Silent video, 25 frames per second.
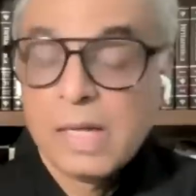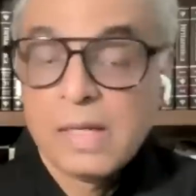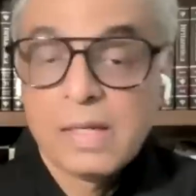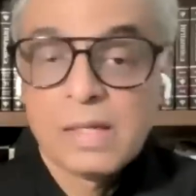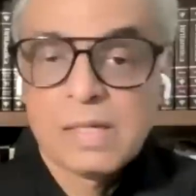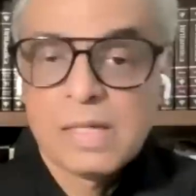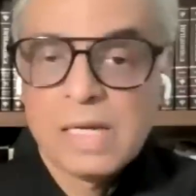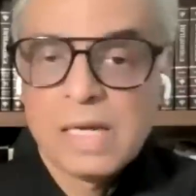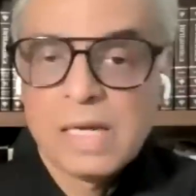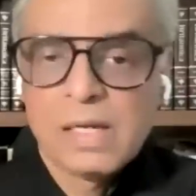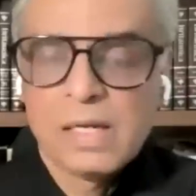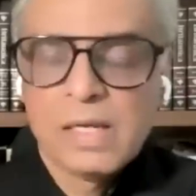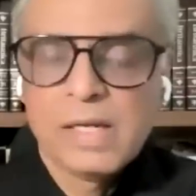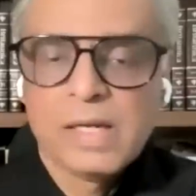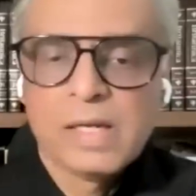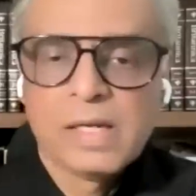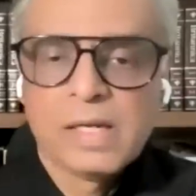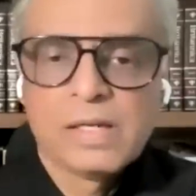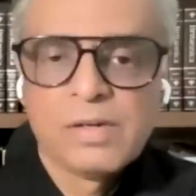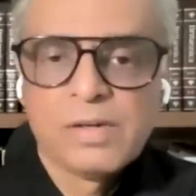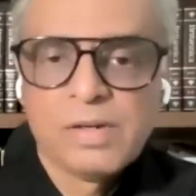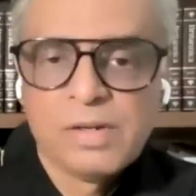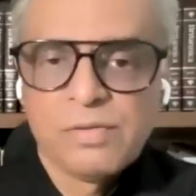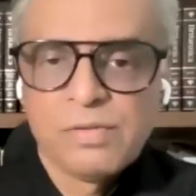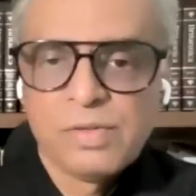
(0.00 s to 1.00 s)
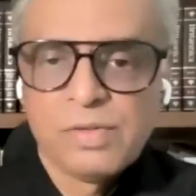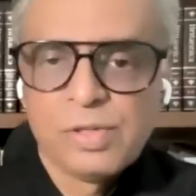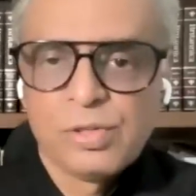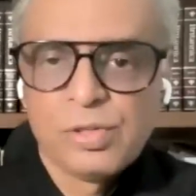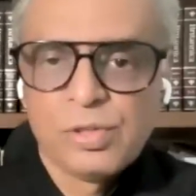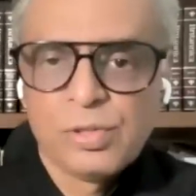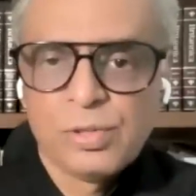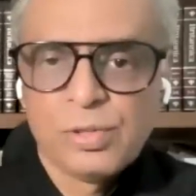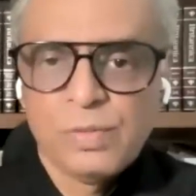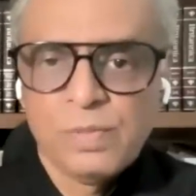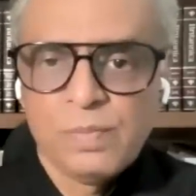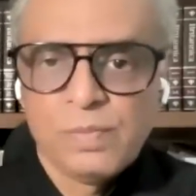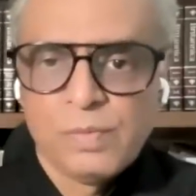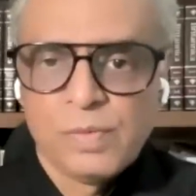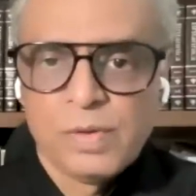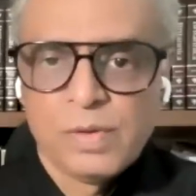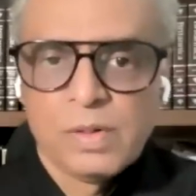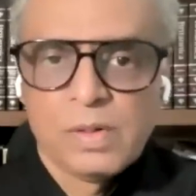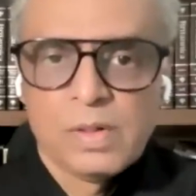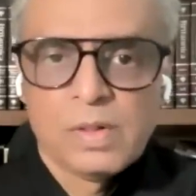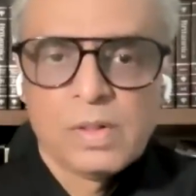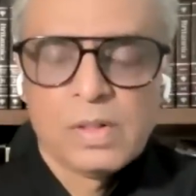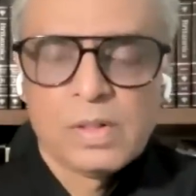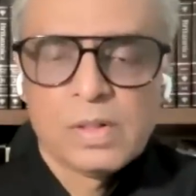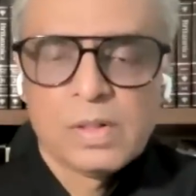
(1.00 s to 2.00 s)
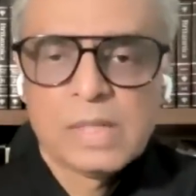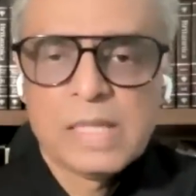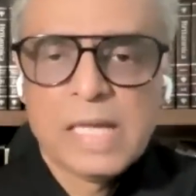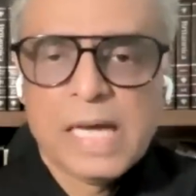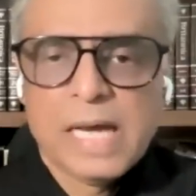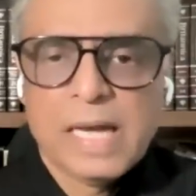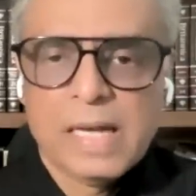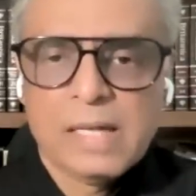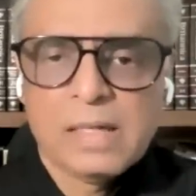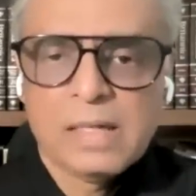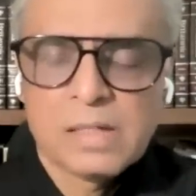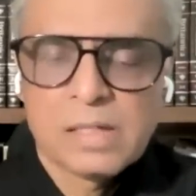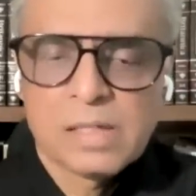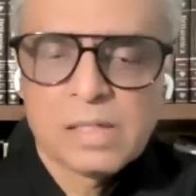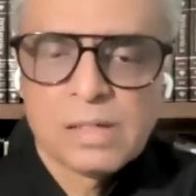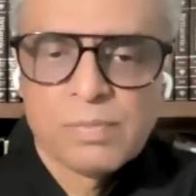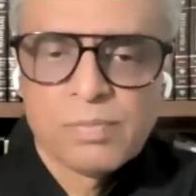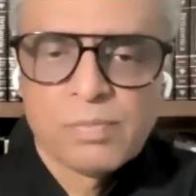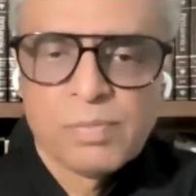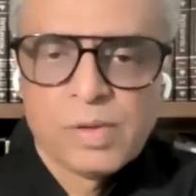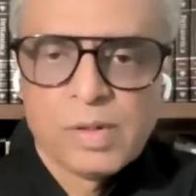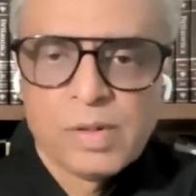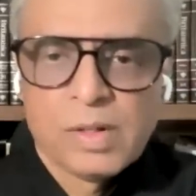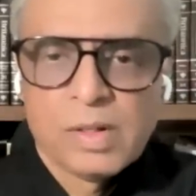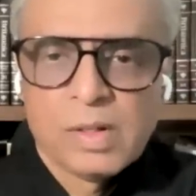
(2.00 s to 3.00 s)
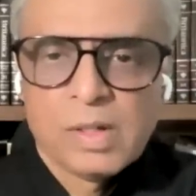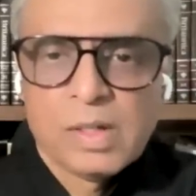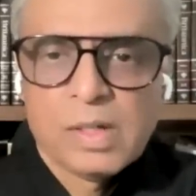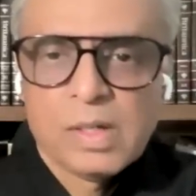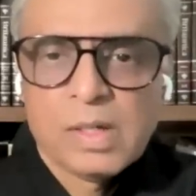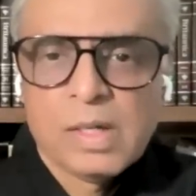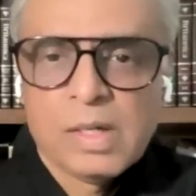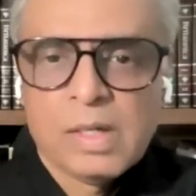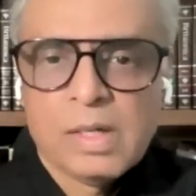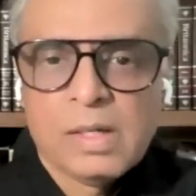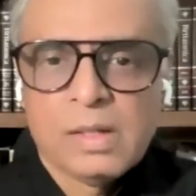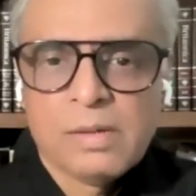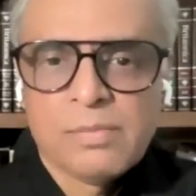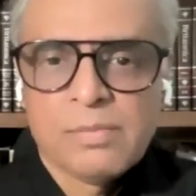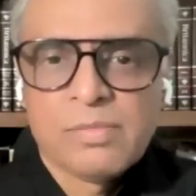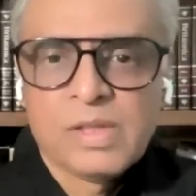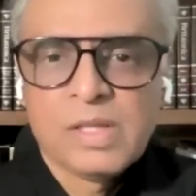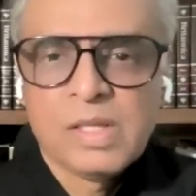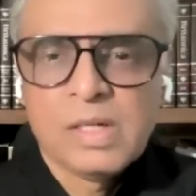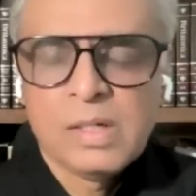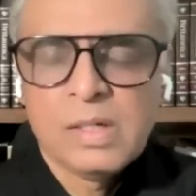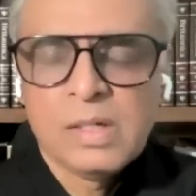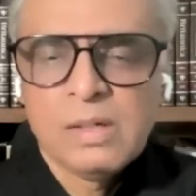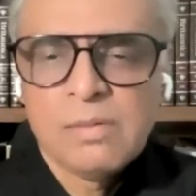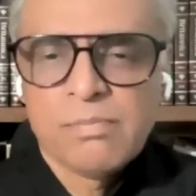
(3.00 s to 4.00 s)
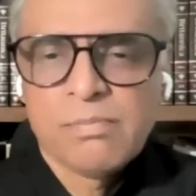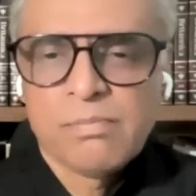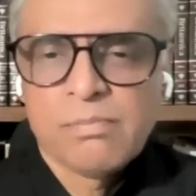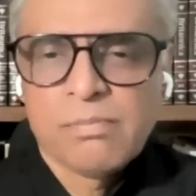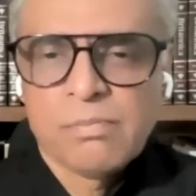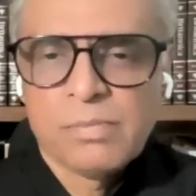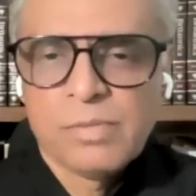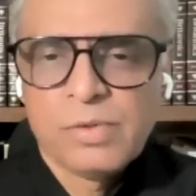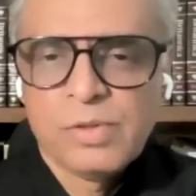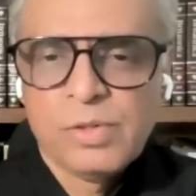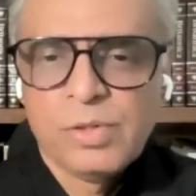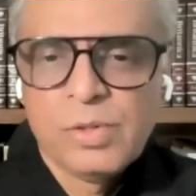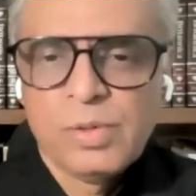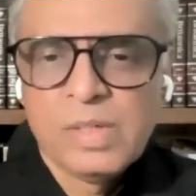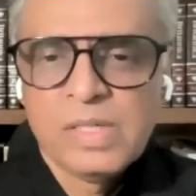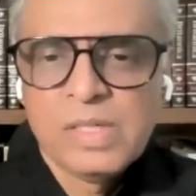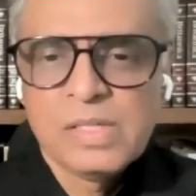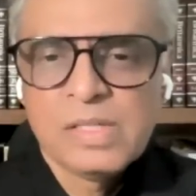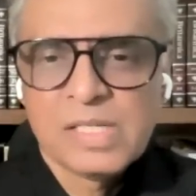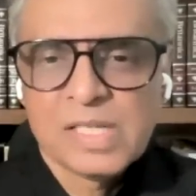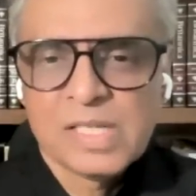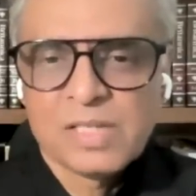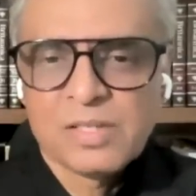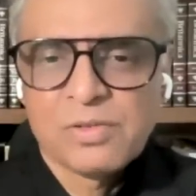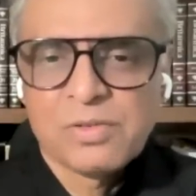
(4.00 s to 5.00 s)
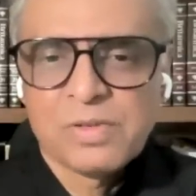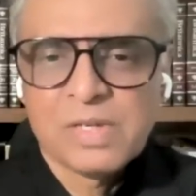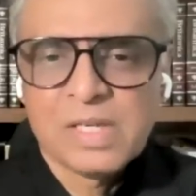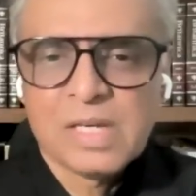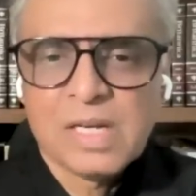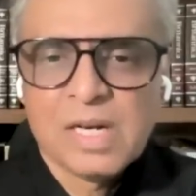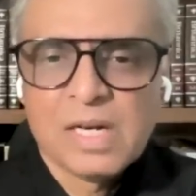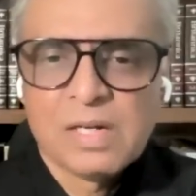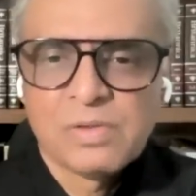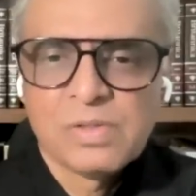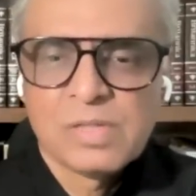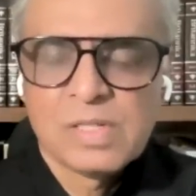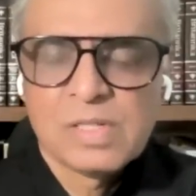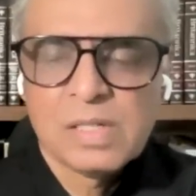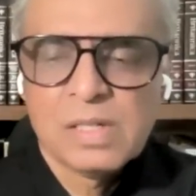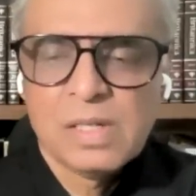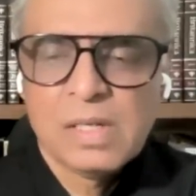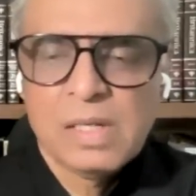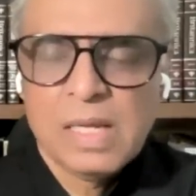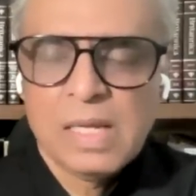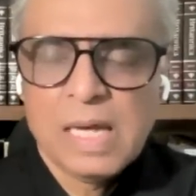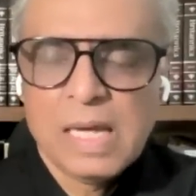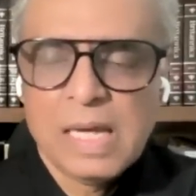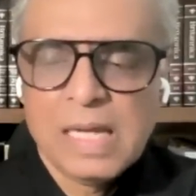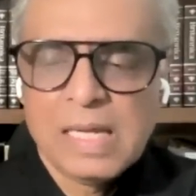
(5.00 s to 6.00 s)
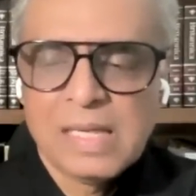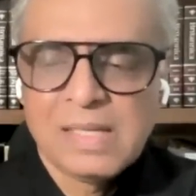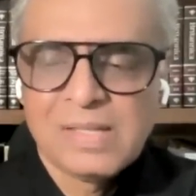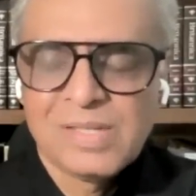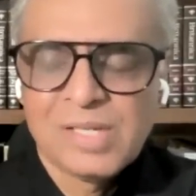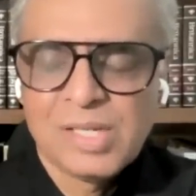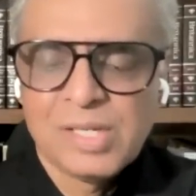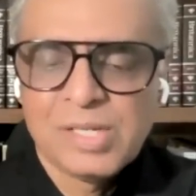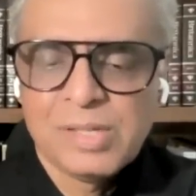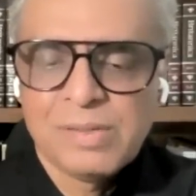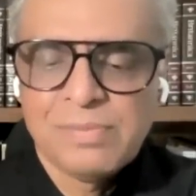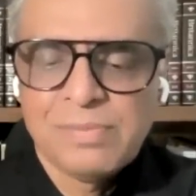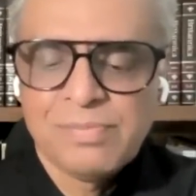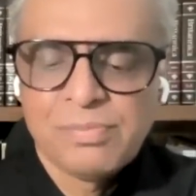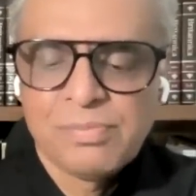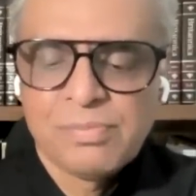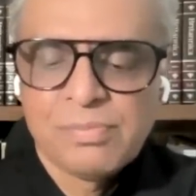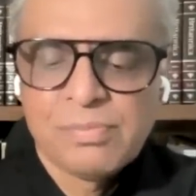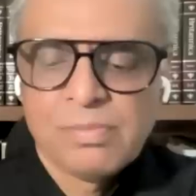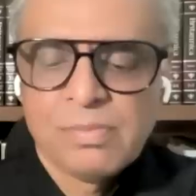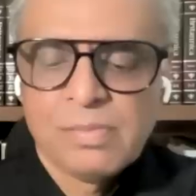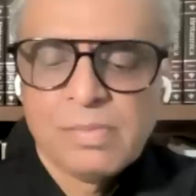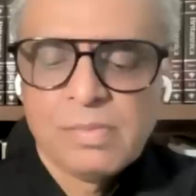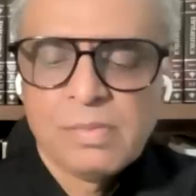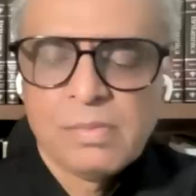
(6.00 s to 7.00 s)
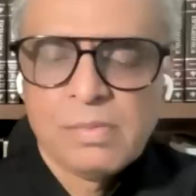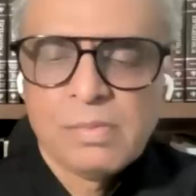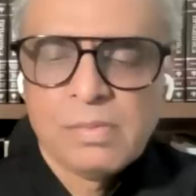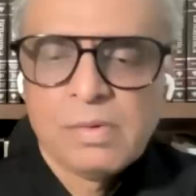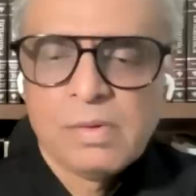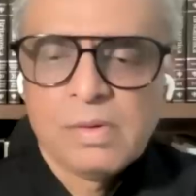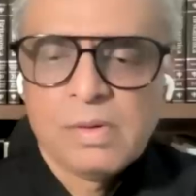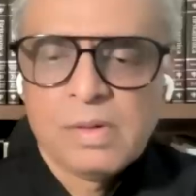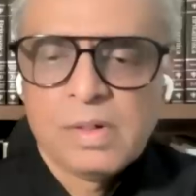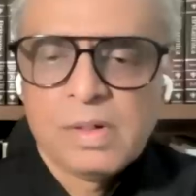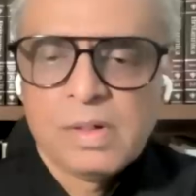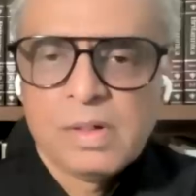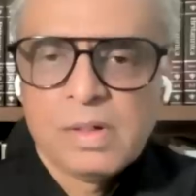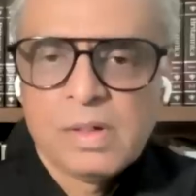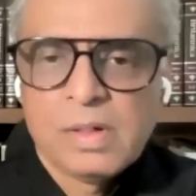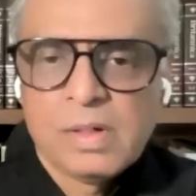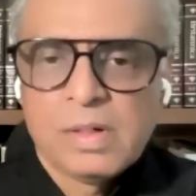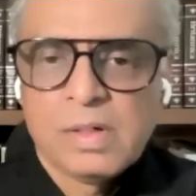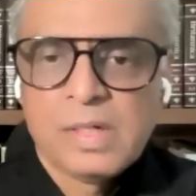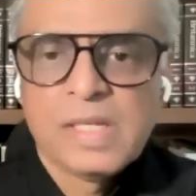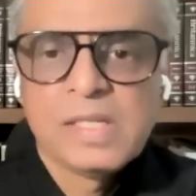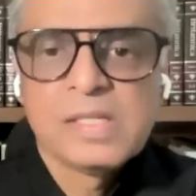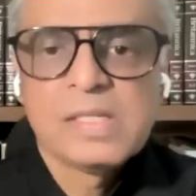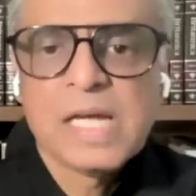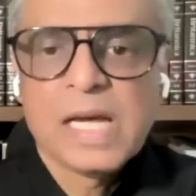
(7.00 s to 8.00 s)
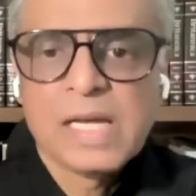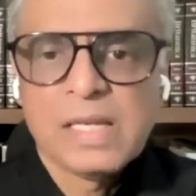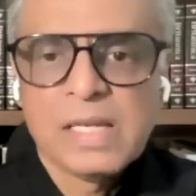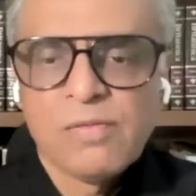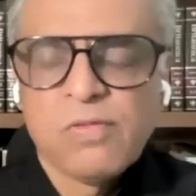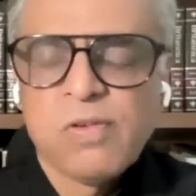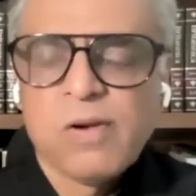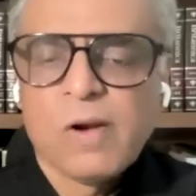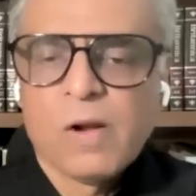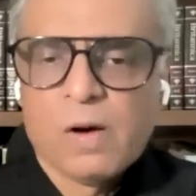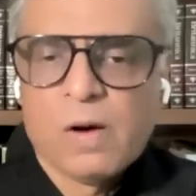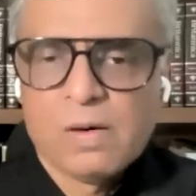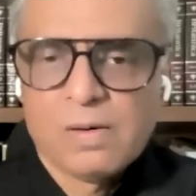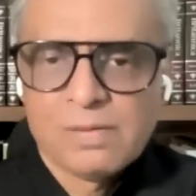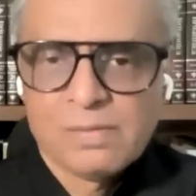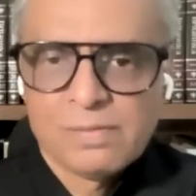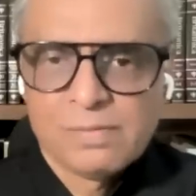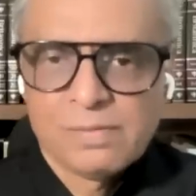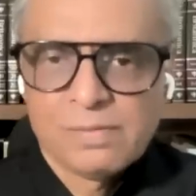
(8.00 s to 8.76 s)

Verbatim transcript: entirely agree with you that the UN Security Council has a design flaw.